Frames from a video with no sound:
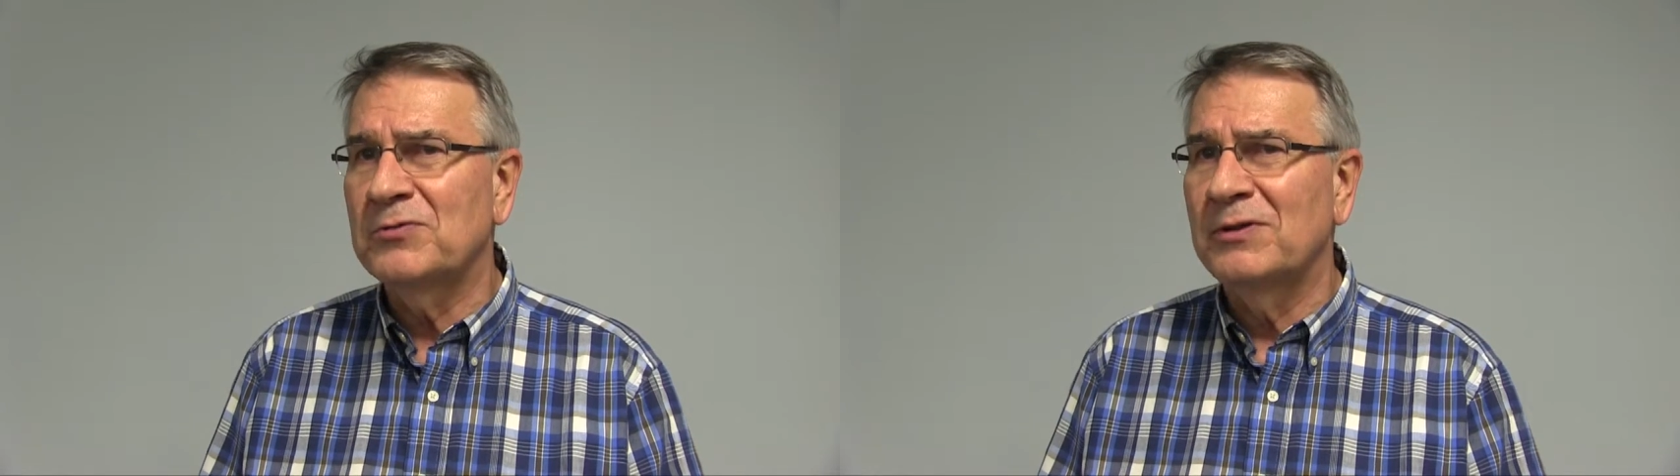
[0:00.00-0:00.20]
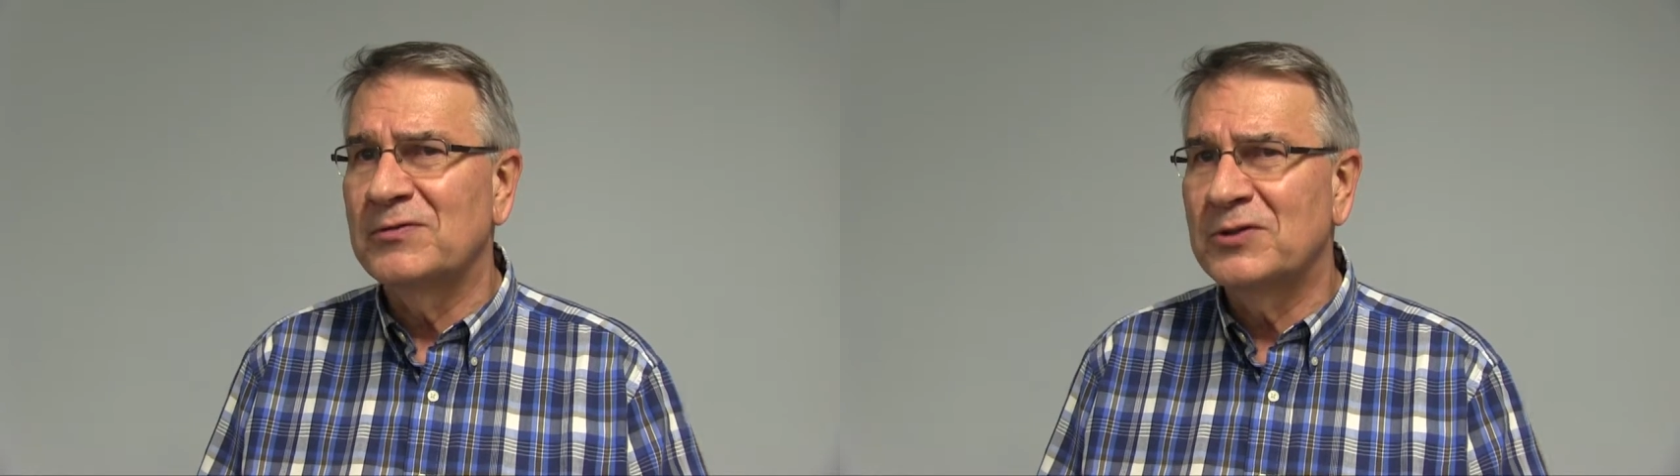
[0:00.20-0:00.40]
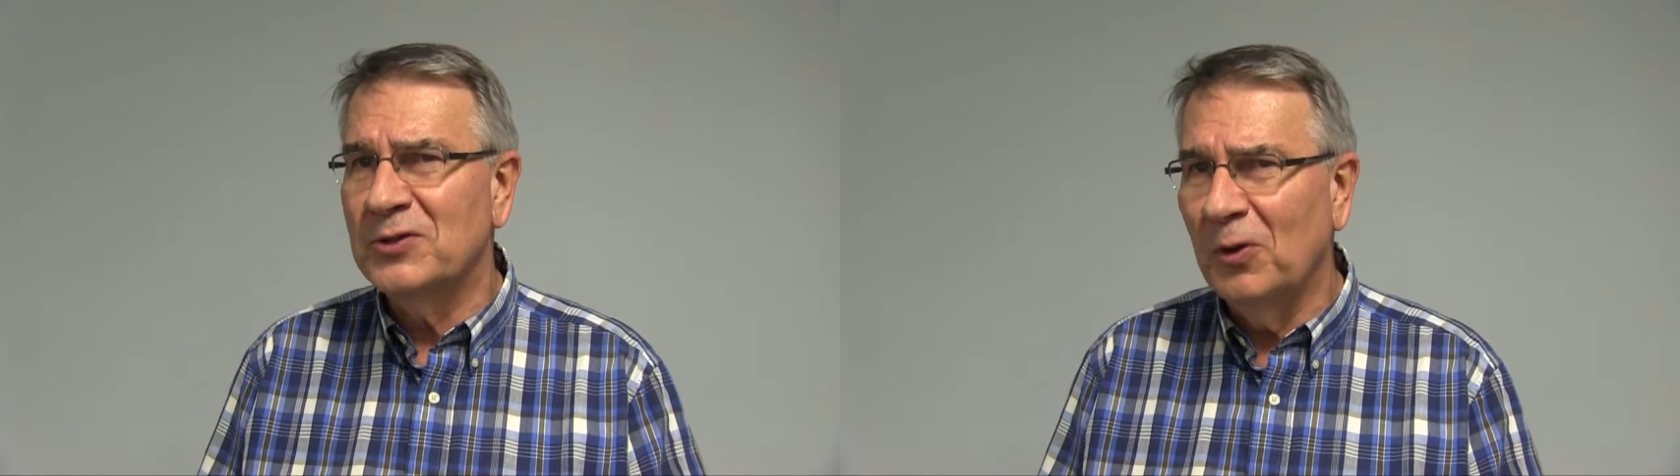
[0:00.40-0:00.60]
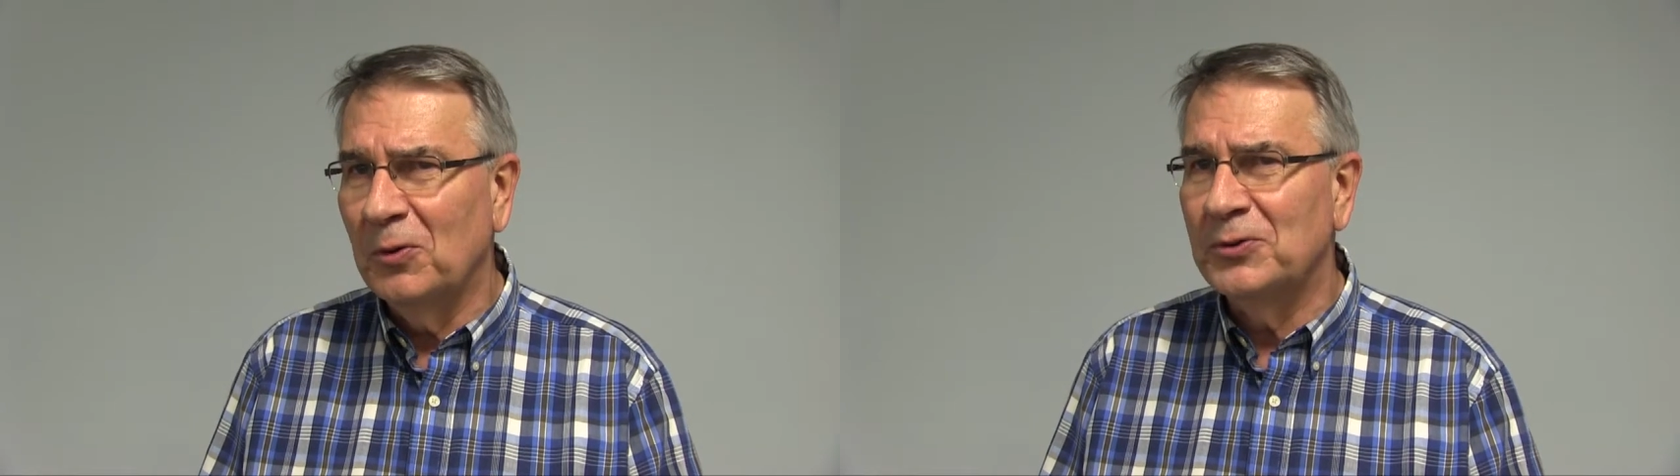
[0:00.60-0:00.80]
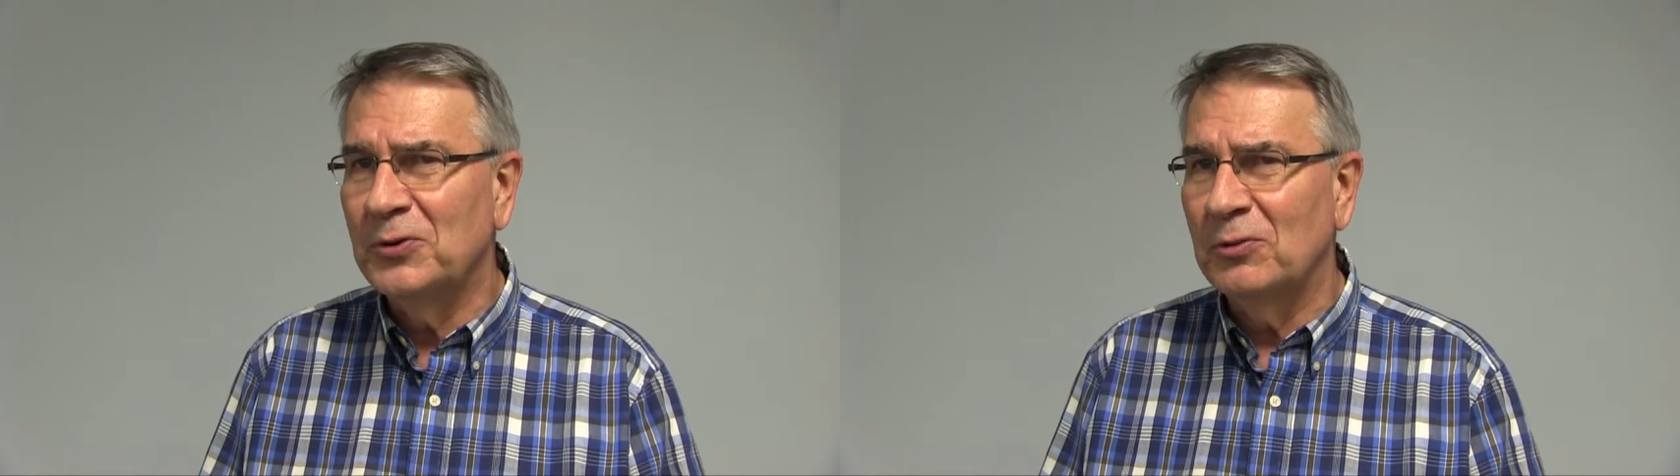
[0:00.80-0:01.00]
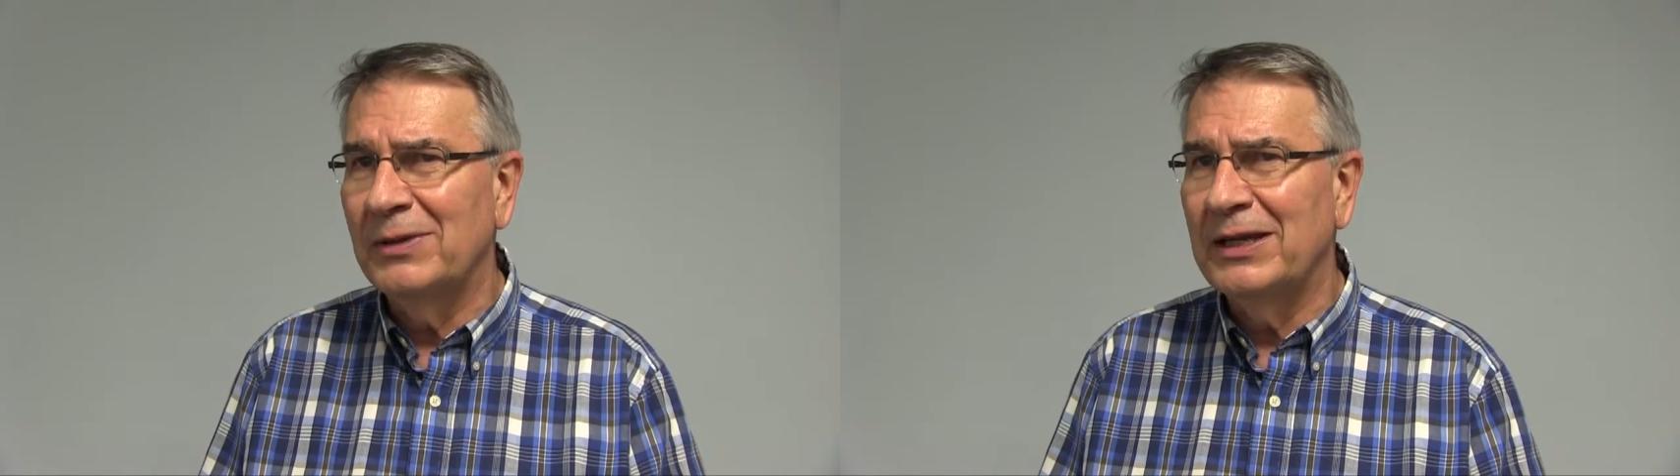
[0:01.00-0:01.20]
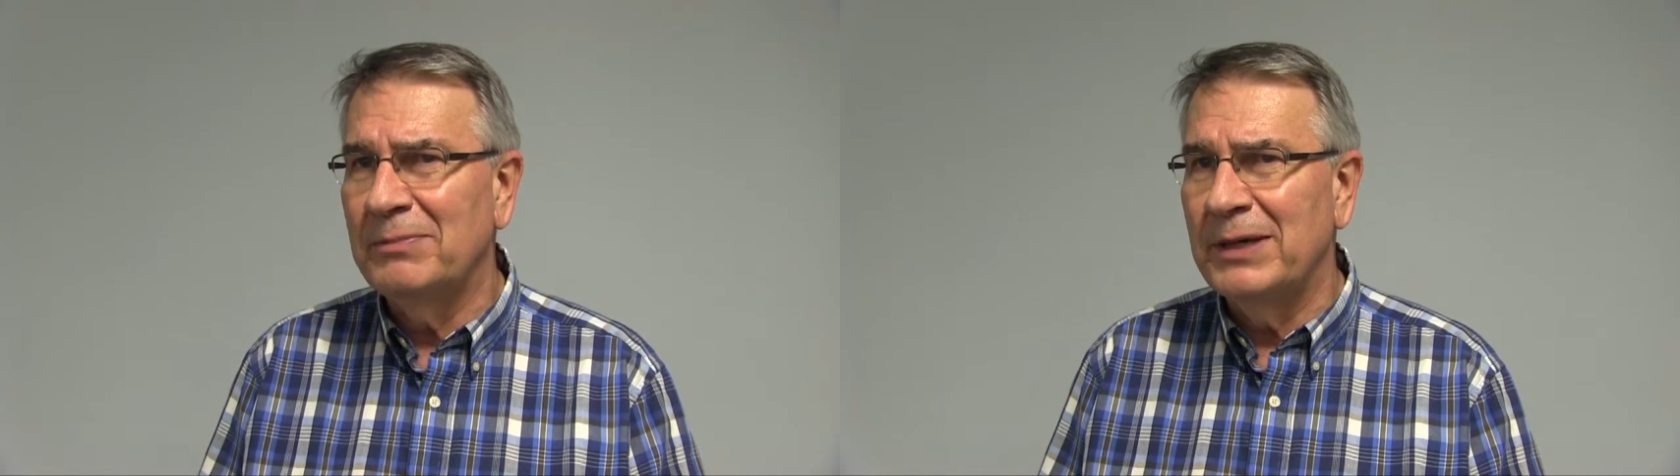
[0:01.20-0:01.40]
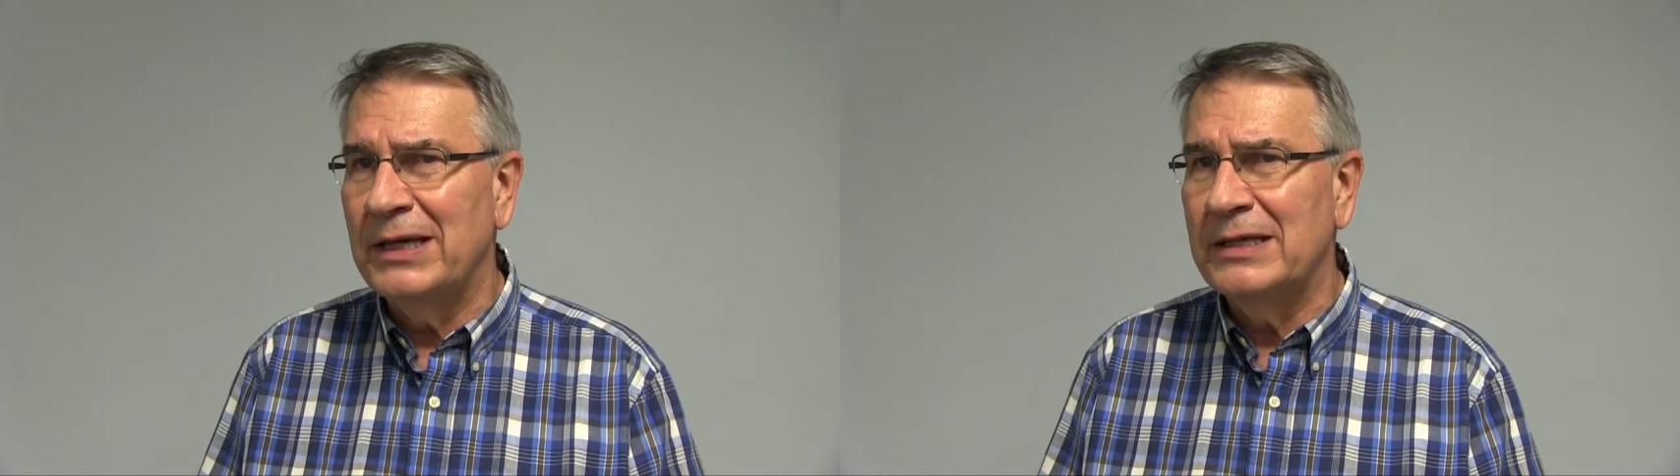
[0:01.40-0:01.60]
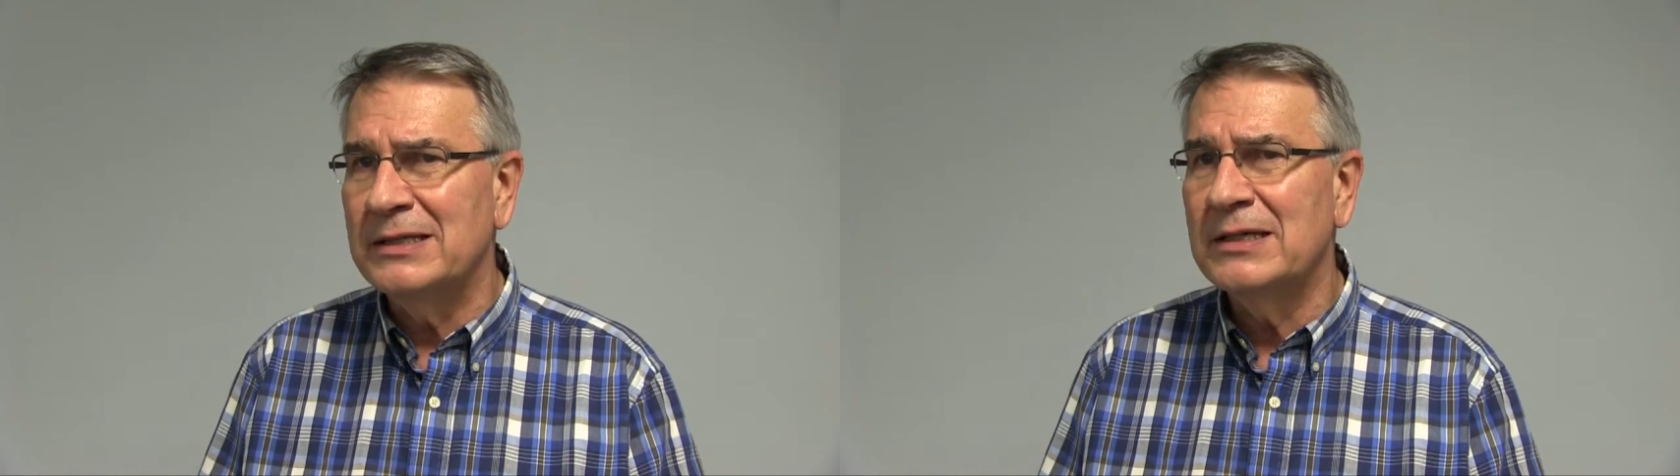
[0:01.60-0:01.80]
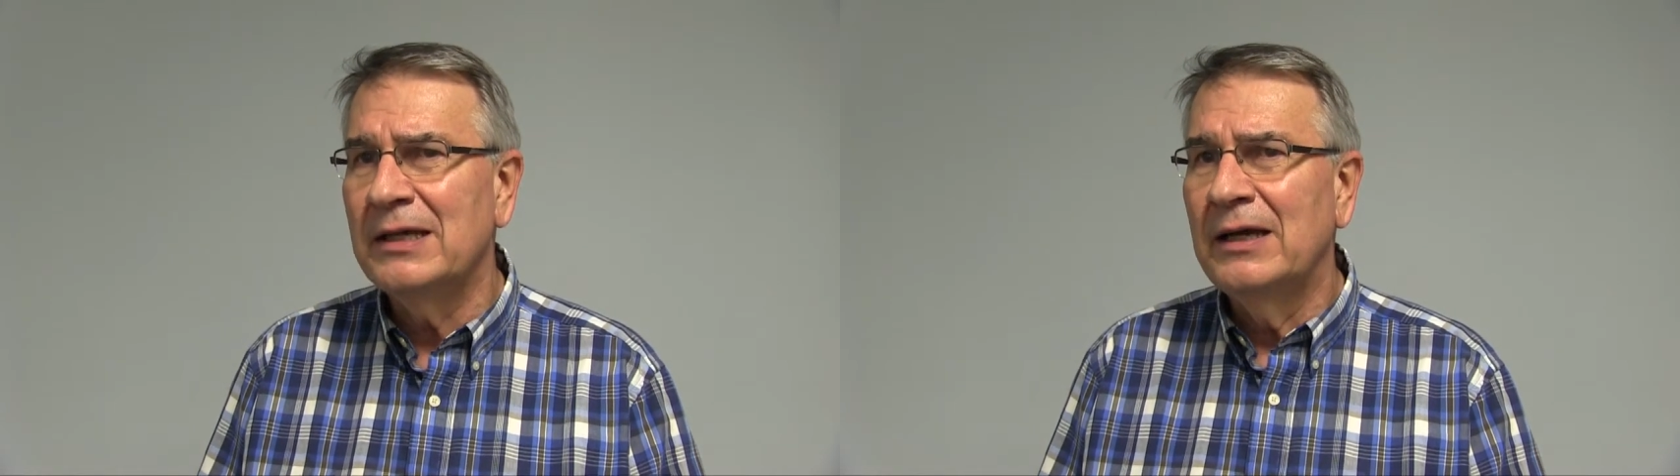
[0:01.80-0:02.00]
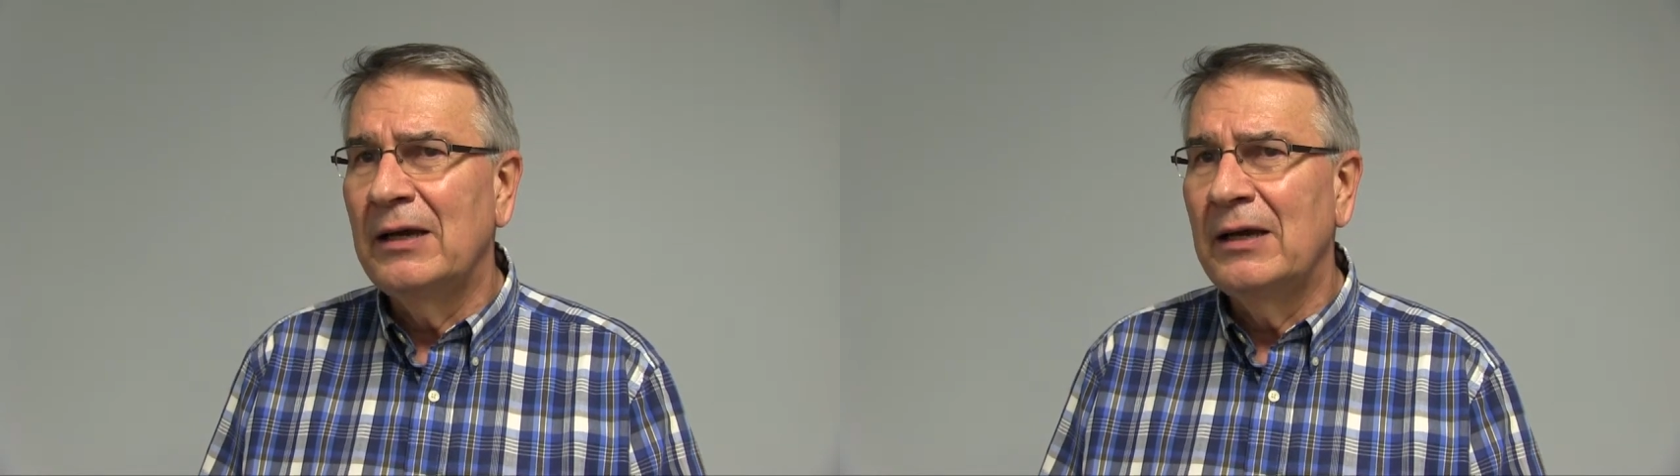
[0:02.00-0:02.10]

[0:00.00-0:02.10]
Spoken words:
We've sold too many beans.